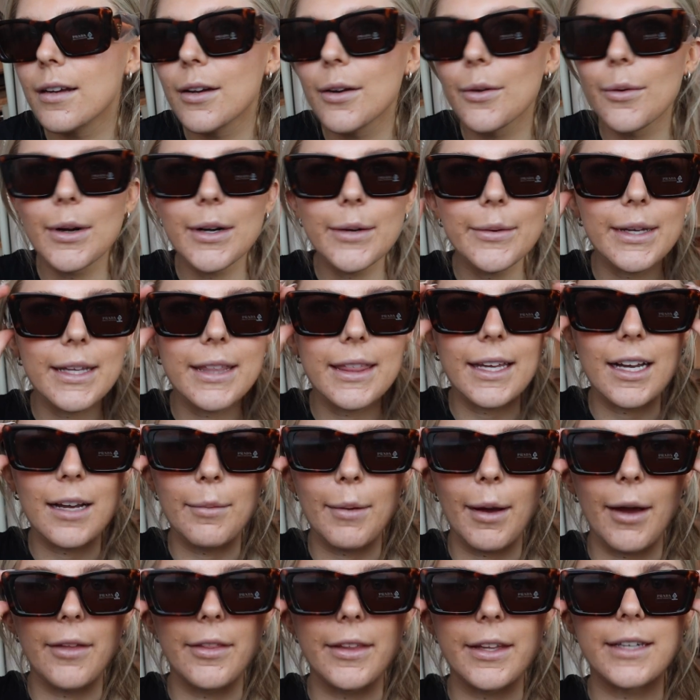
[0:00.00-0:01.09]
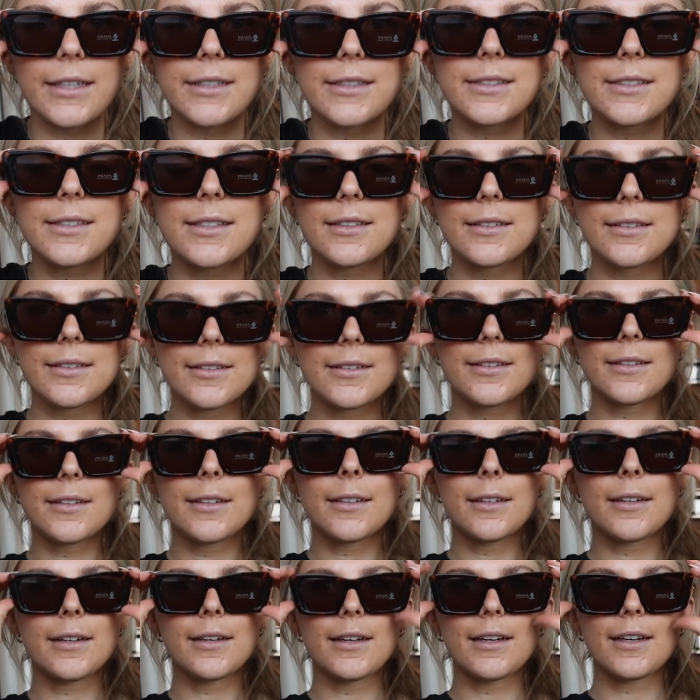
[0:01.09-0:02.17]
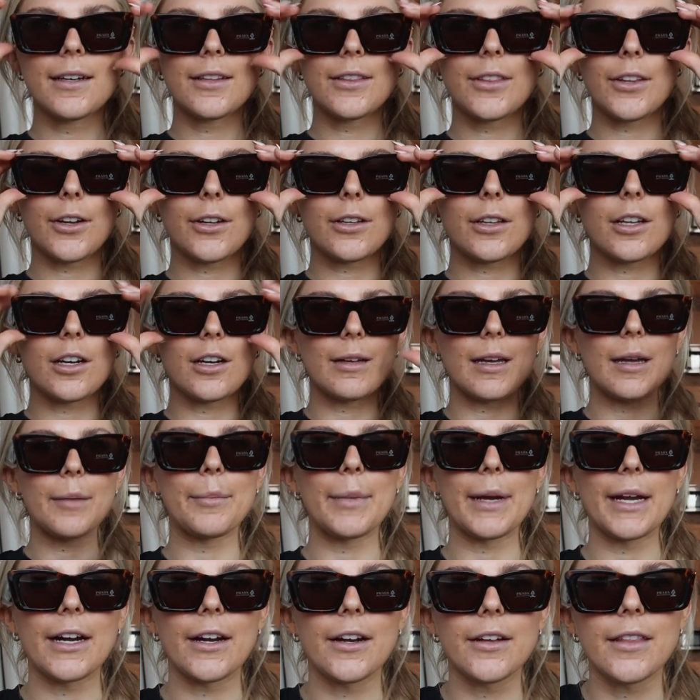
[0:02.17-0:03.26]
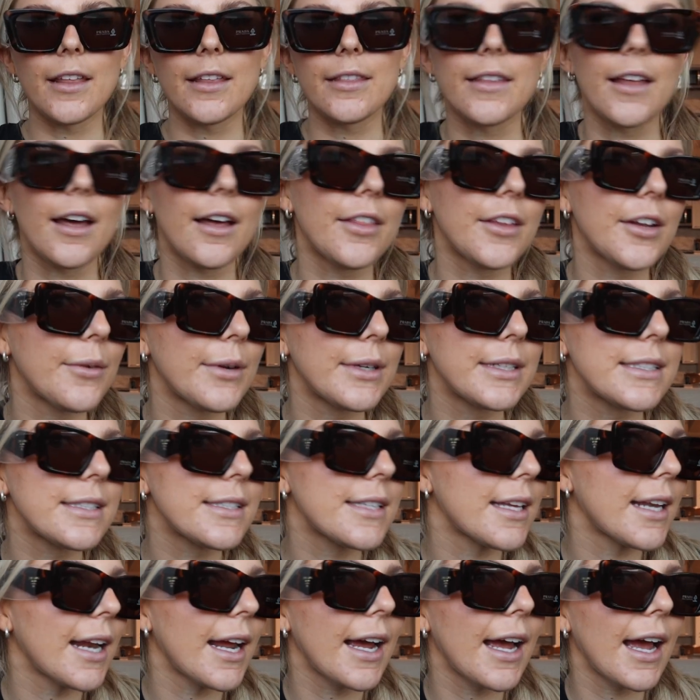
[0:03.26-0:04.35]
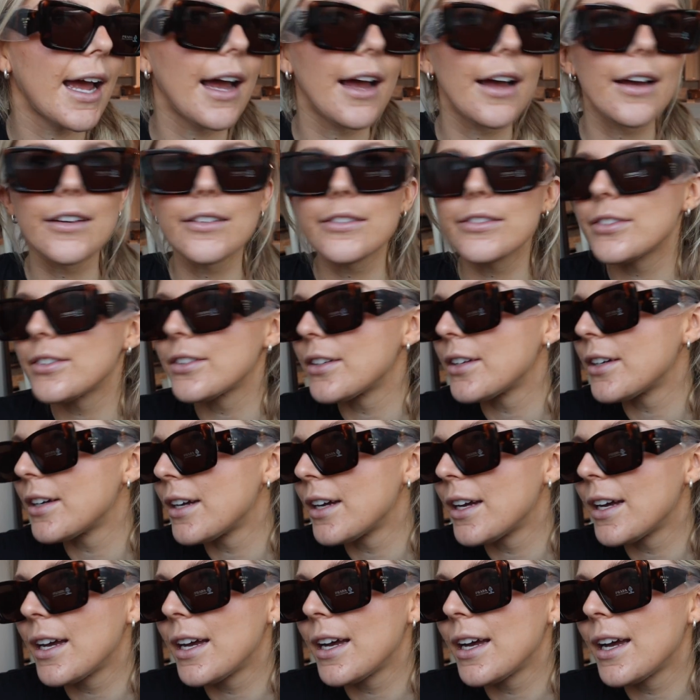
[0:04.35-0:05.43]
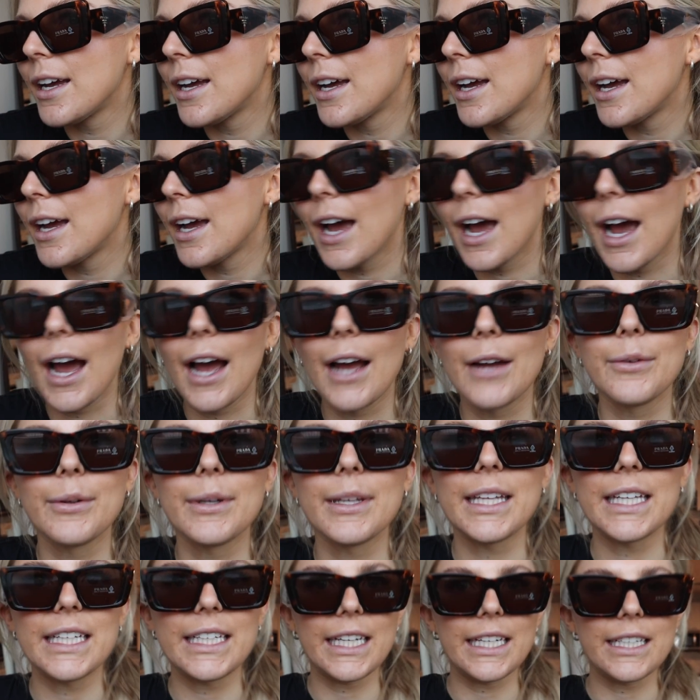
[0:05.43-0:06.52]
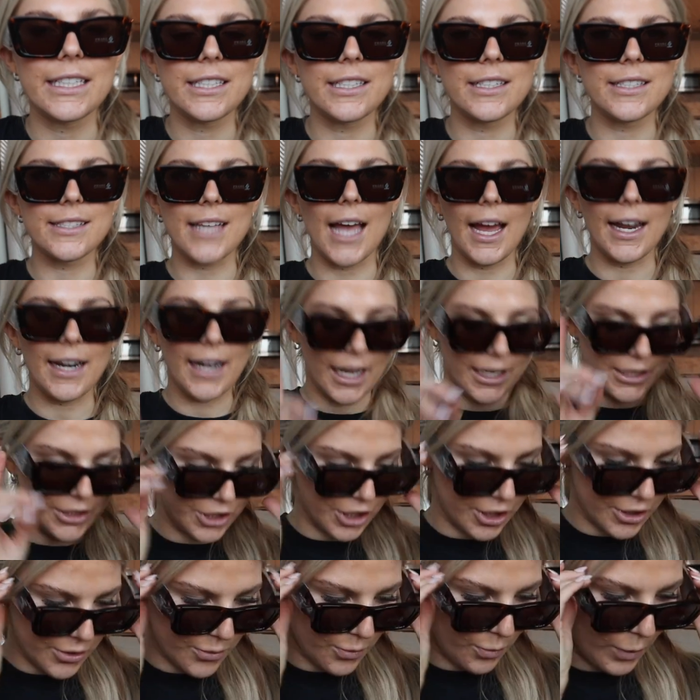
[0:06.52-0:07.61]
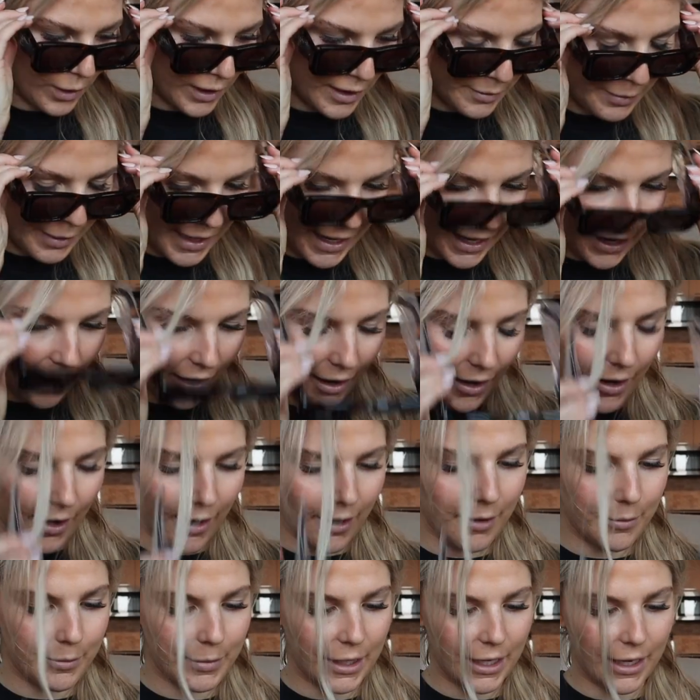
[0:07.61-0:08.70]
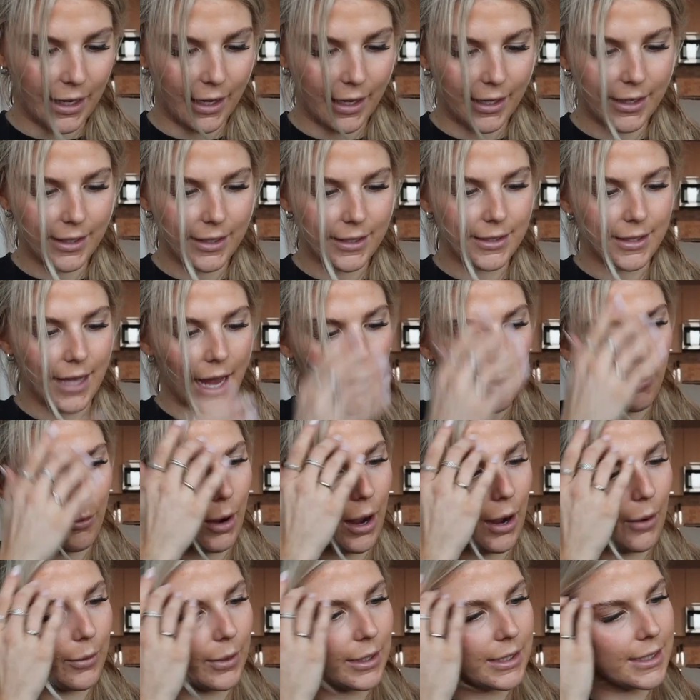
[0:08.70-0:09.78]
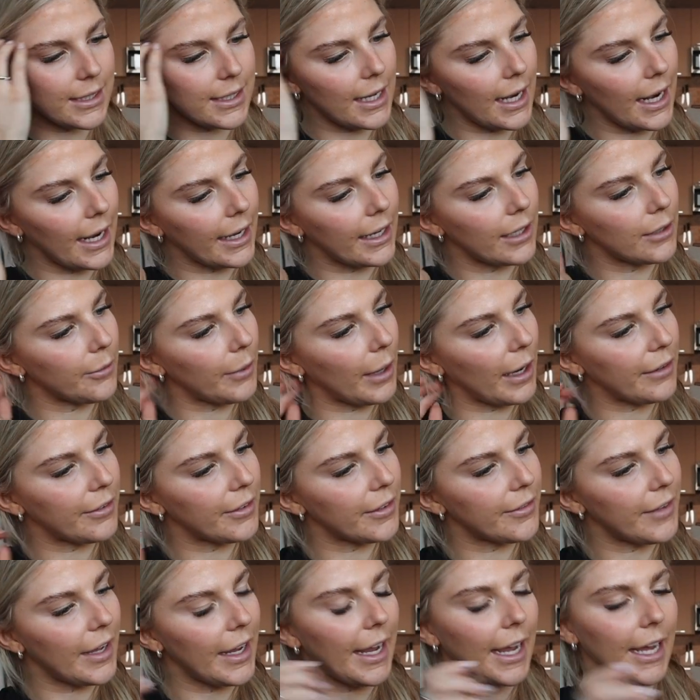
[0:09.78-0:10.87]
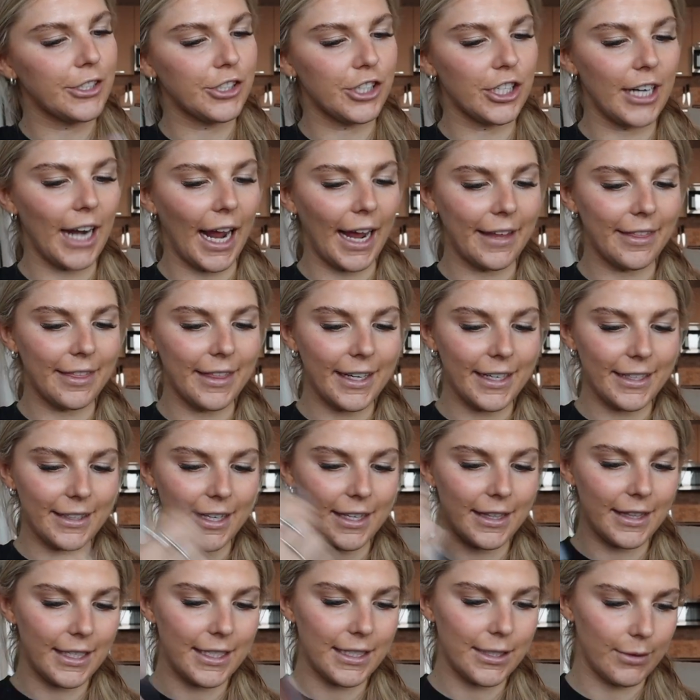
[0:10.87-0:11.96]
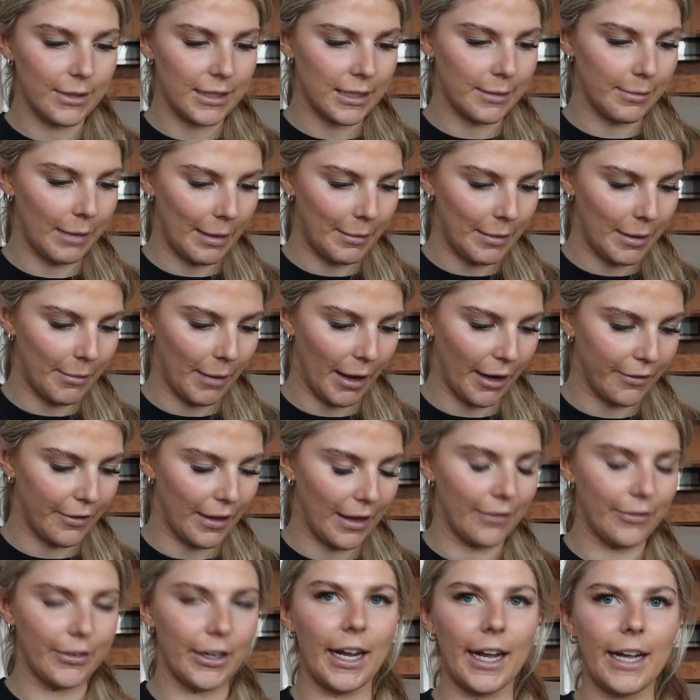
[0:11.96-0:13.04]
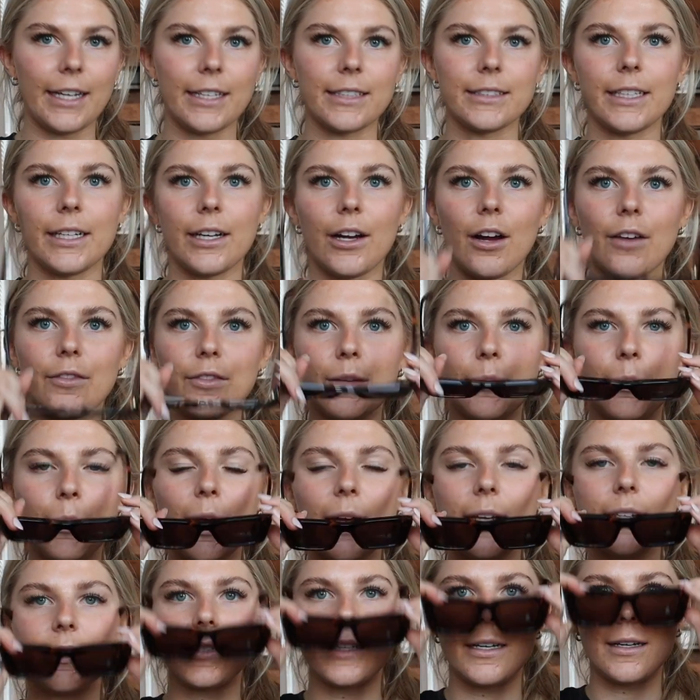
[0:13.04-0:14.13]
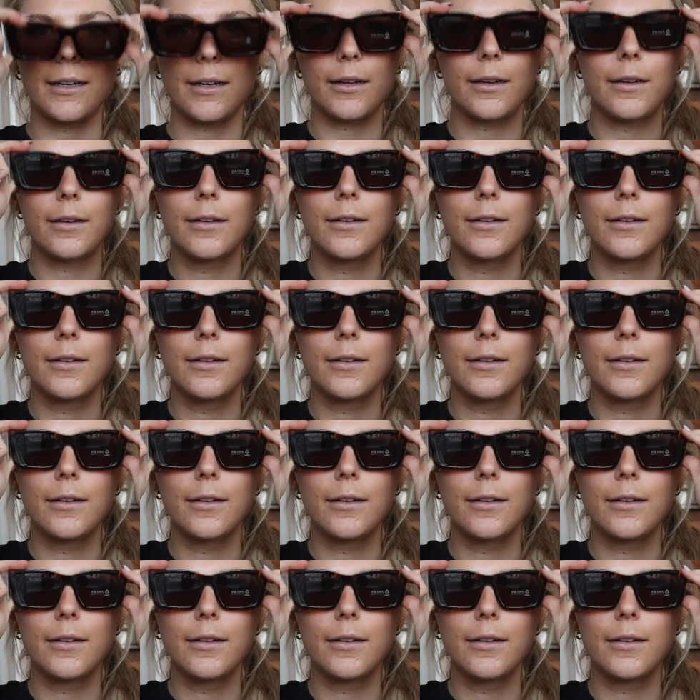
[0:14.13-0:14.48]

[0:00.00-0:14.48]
What do we think about these? They're a little bit bigger than the other ones that I have. I really need to decide on just one pair because I want ones that I can wear for vacation. I think that these ones might be my favorite. I can take off the plastic.